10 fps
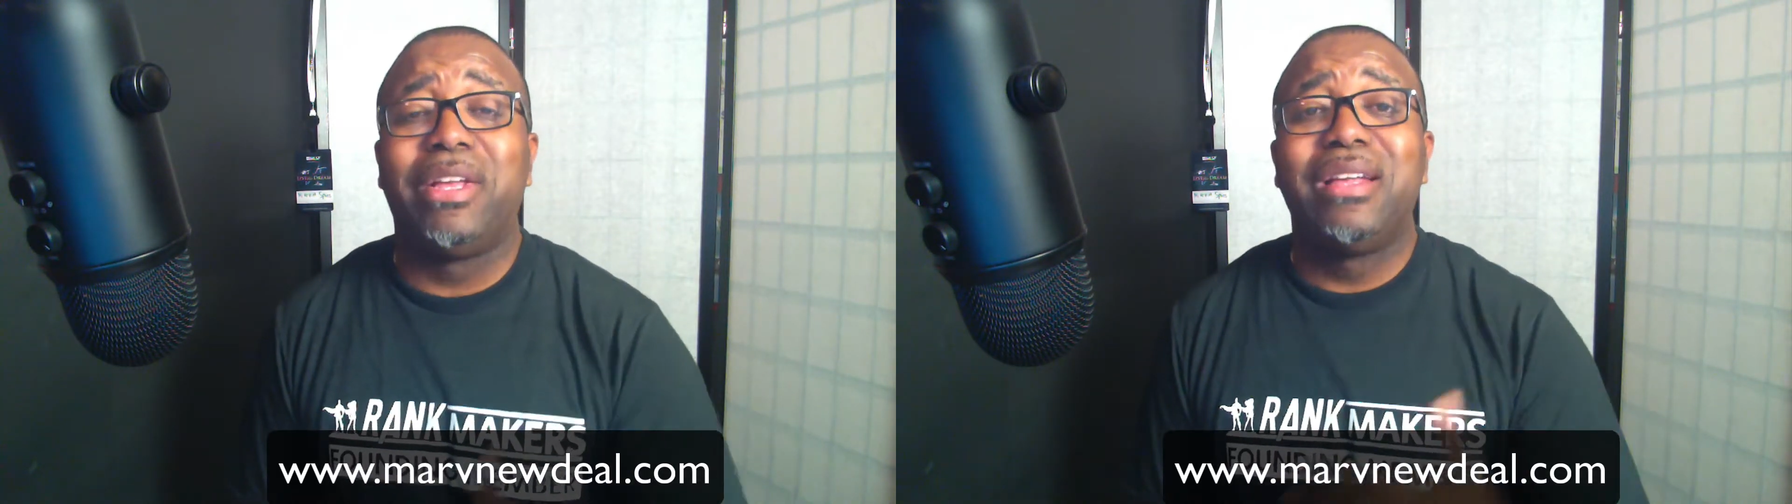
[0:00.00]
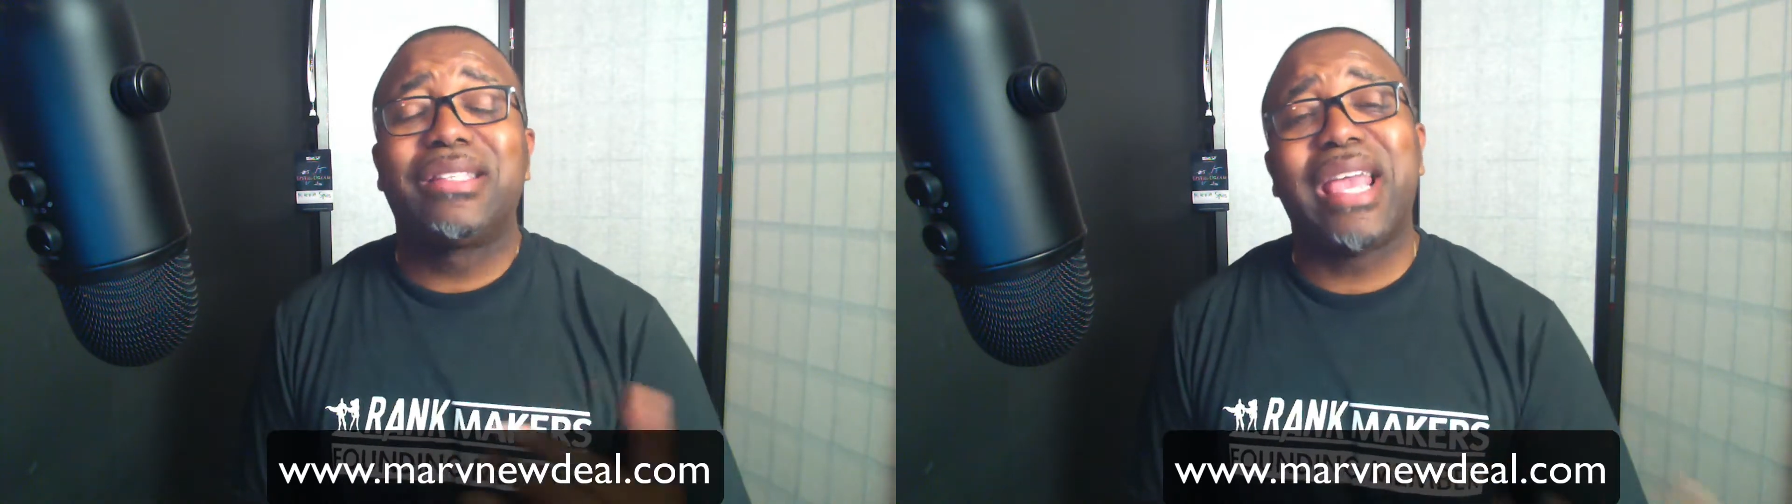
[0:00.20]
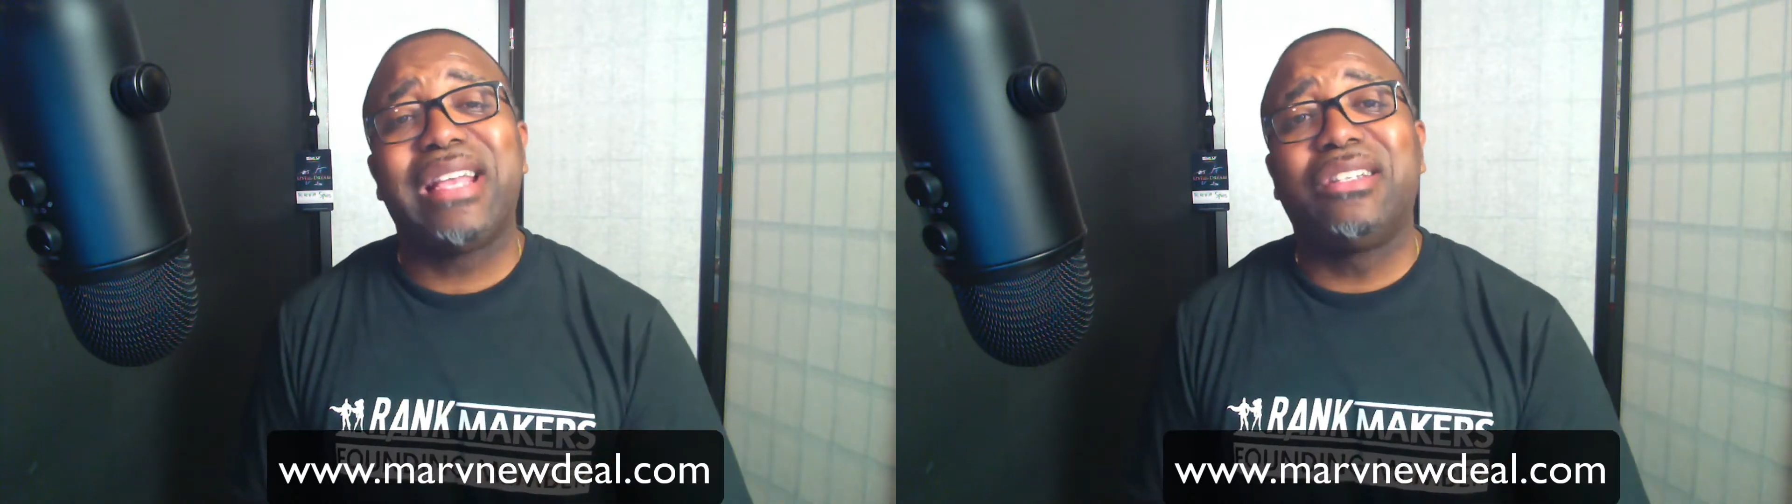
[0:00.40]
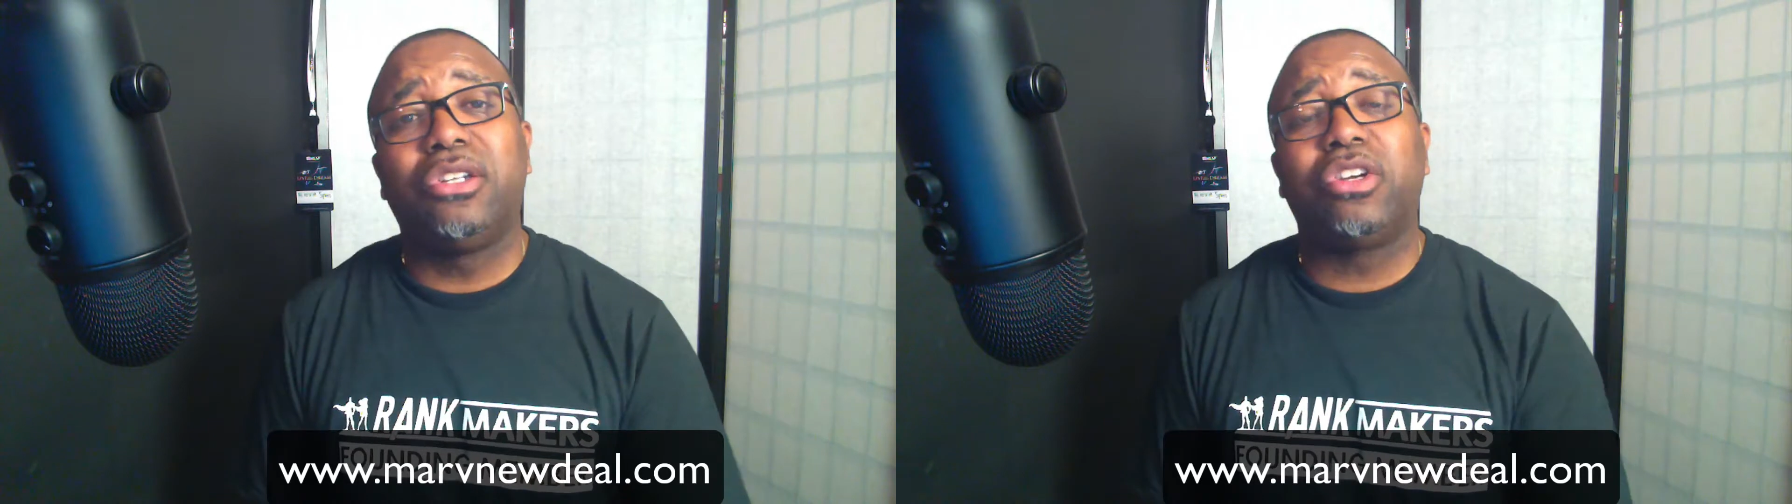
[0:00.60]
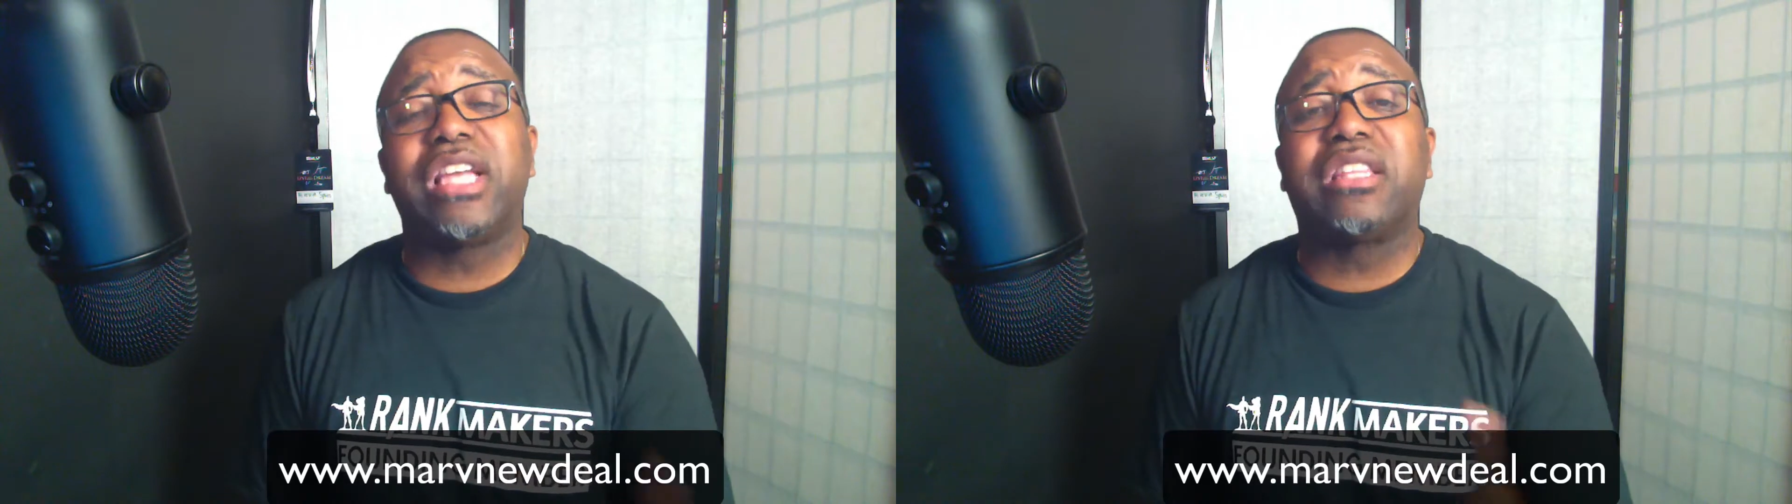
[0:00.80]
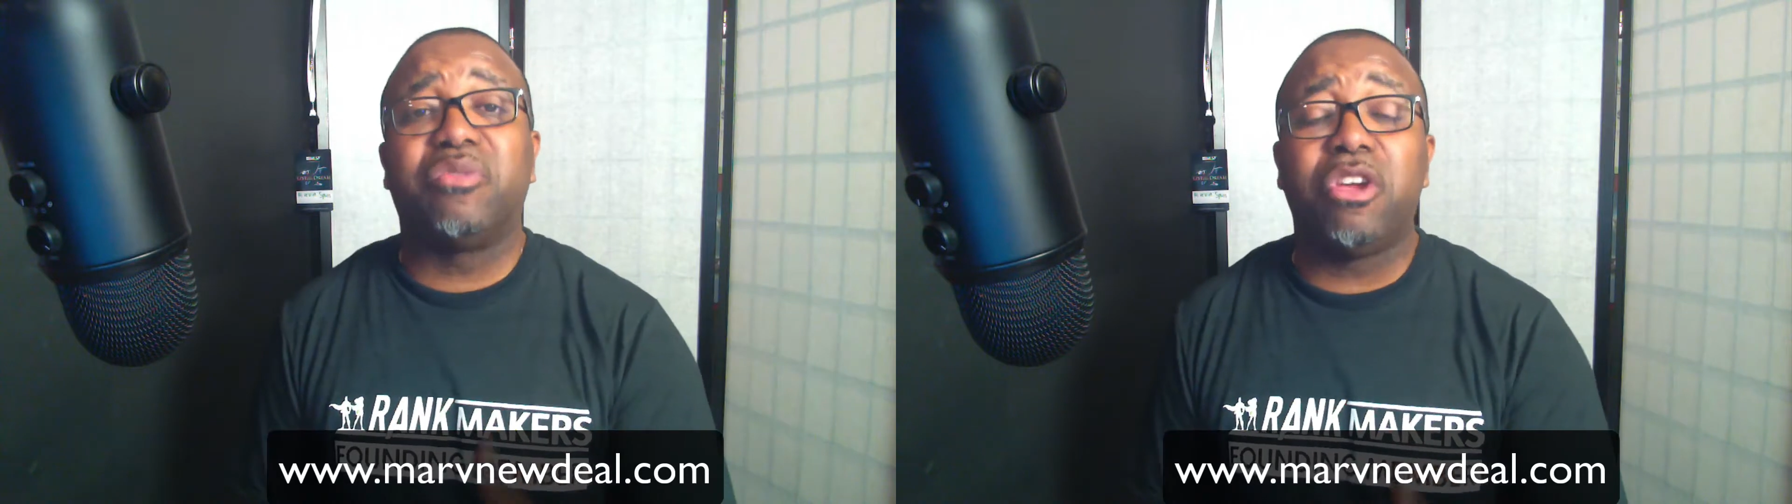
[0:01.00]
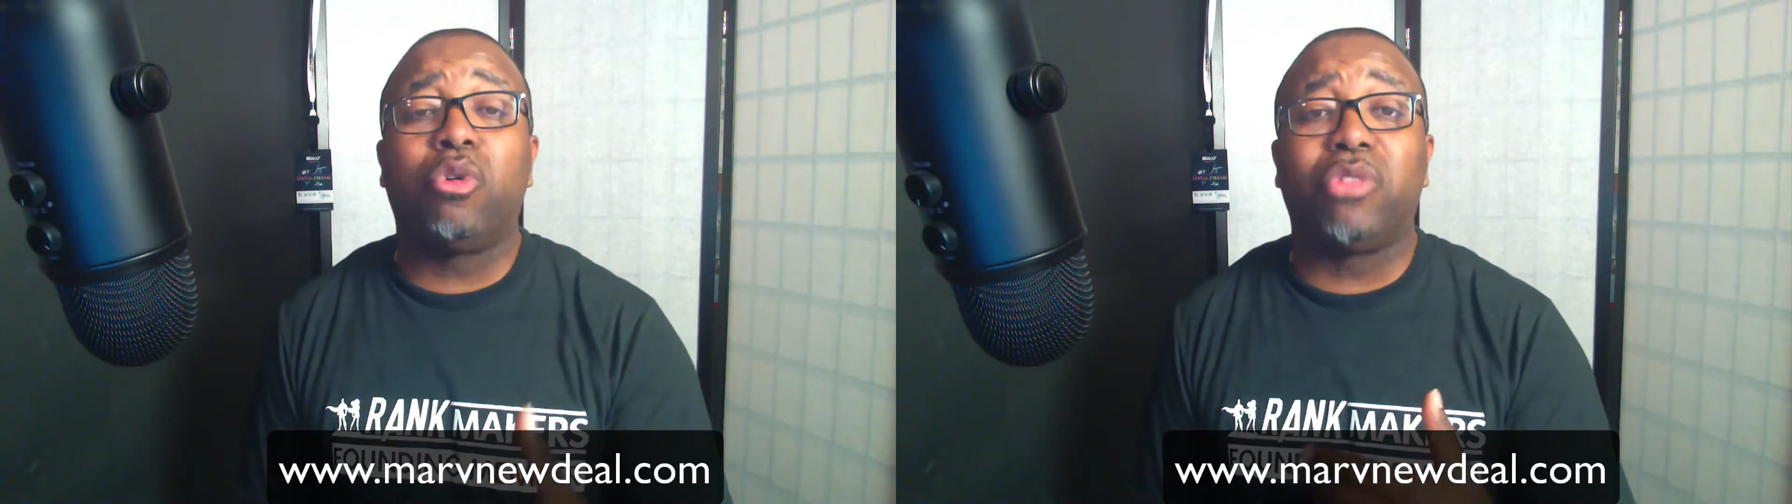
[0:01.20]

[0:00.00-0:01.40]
Take a look at the vehicle